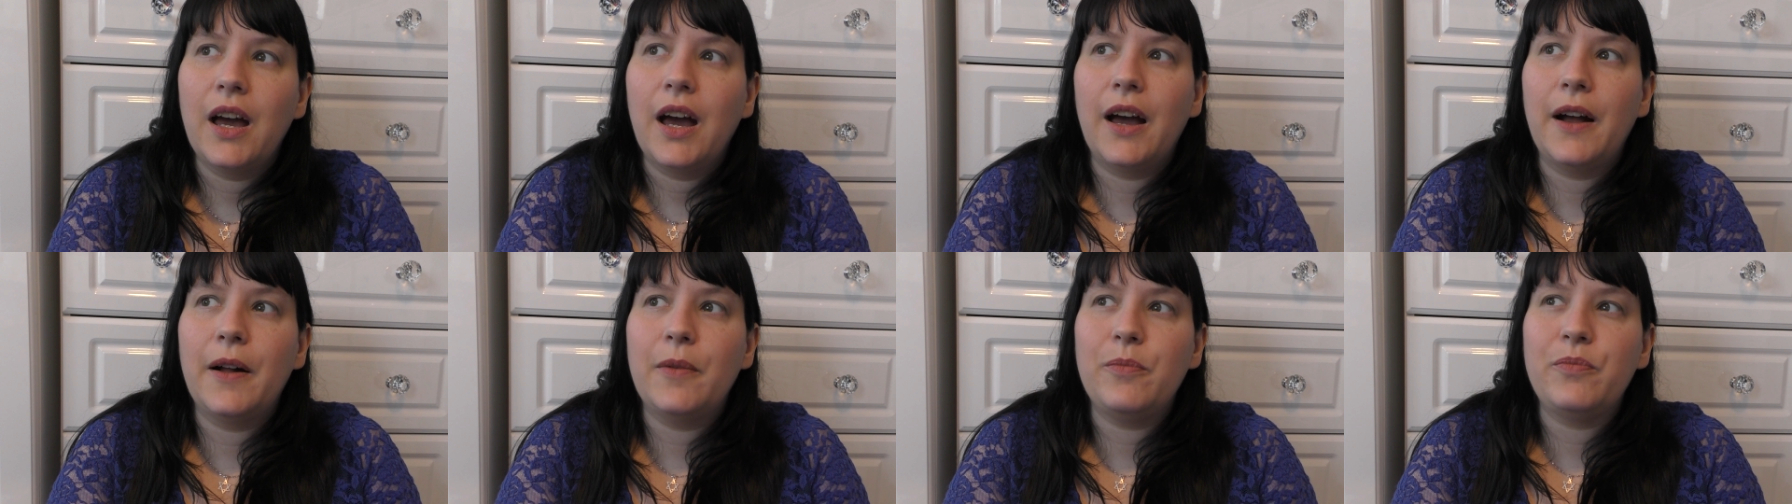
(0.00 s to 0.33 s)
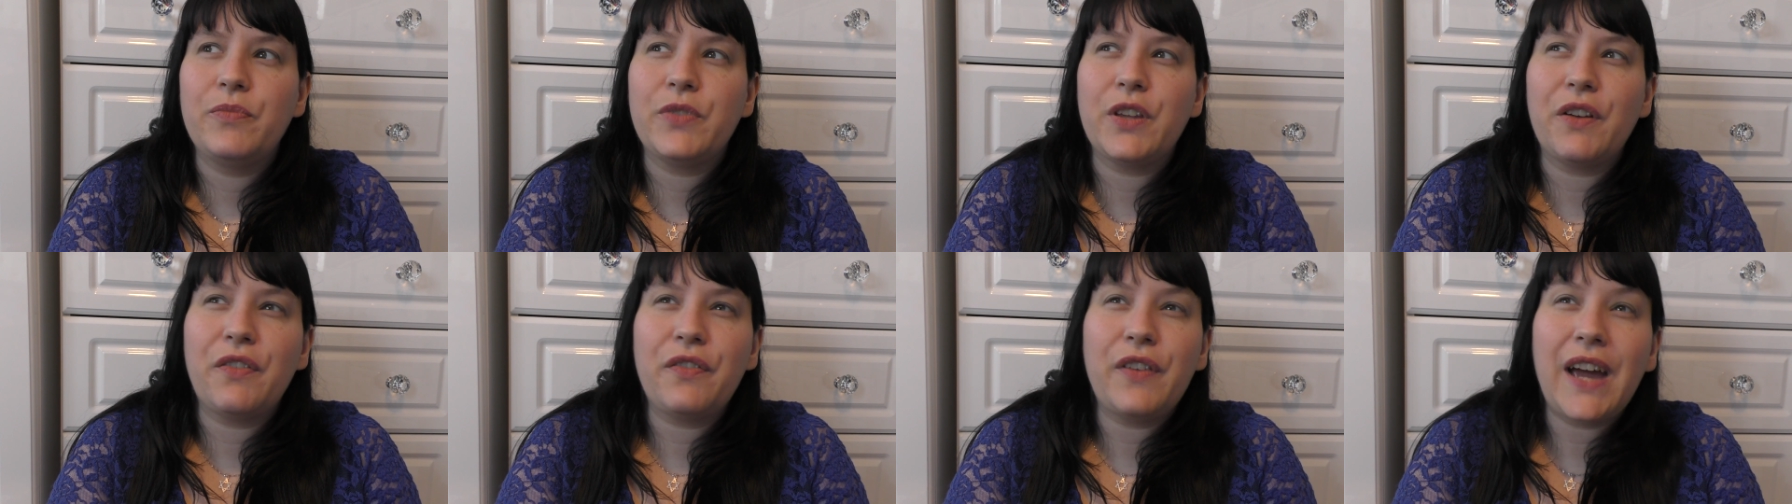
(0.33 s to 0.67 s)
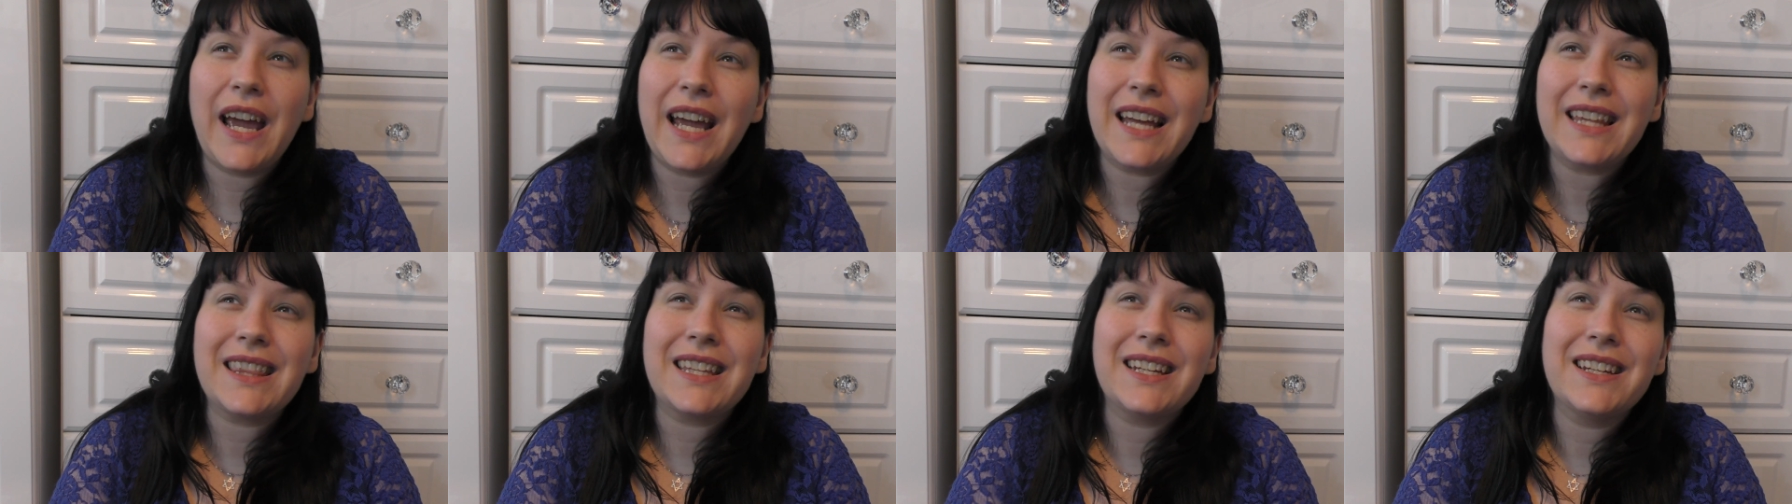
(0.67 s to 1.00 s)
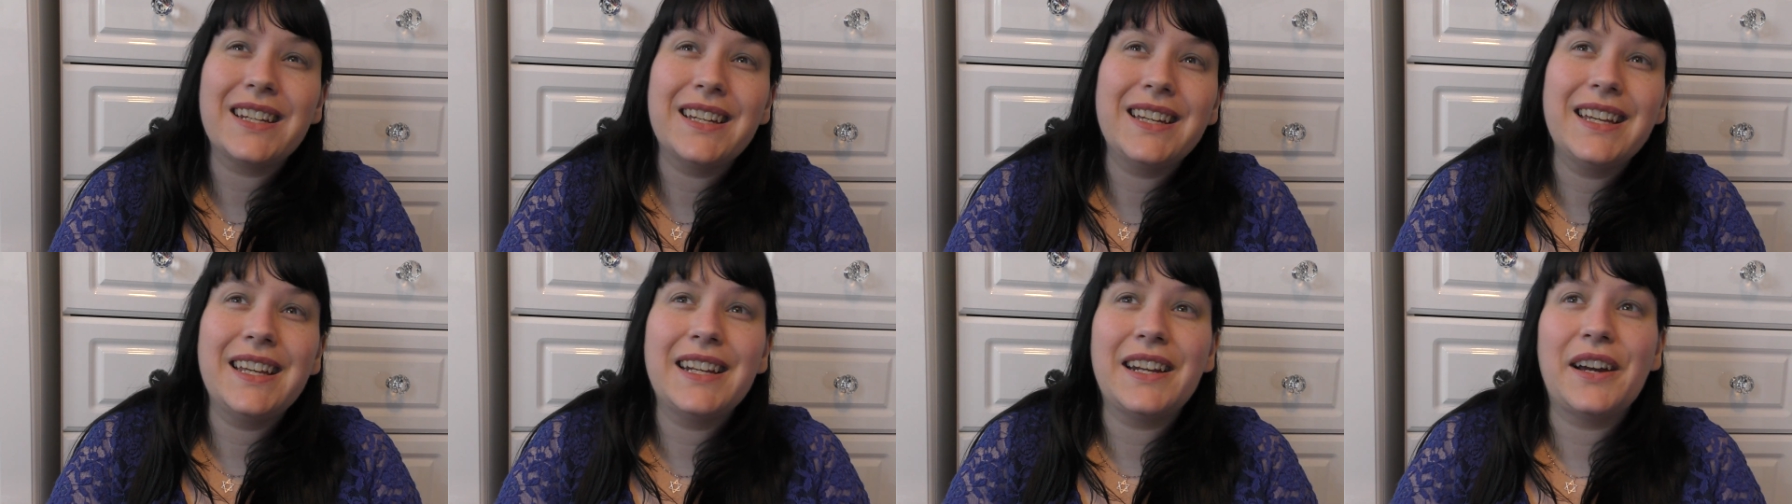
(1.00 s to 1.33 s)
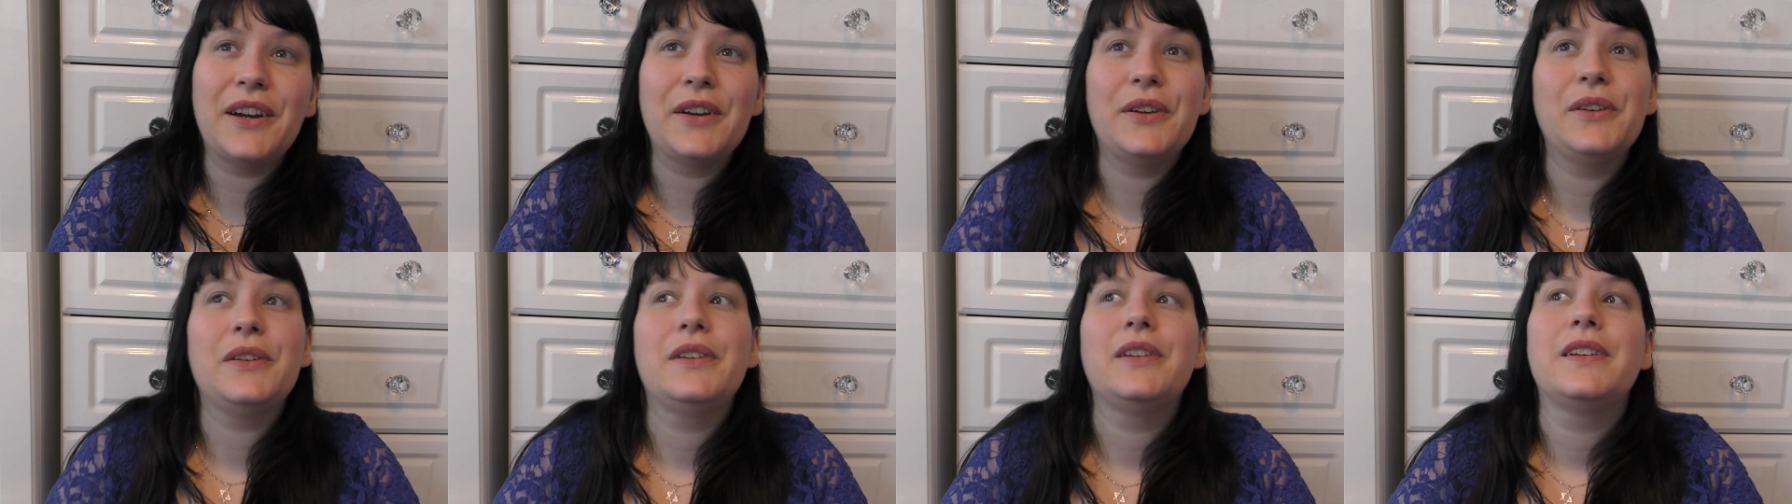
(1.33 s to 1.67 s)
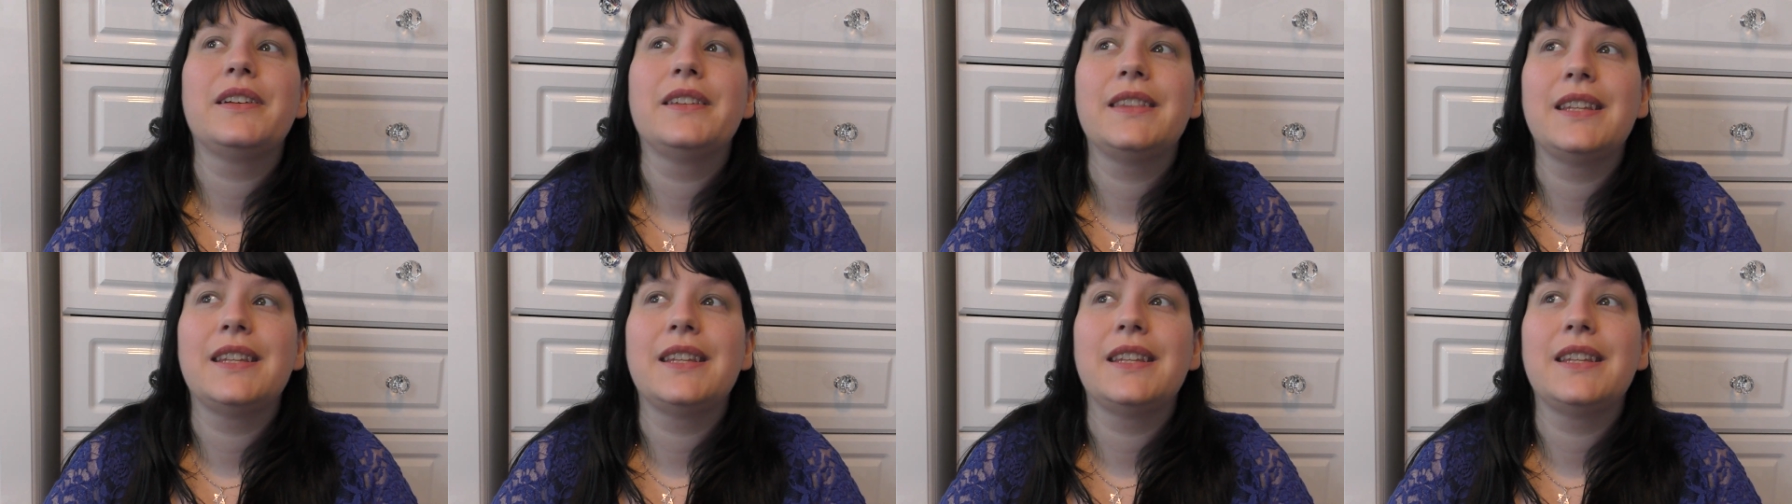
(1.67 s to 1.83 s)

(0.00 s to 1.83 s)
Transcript: um, the fact that, you know,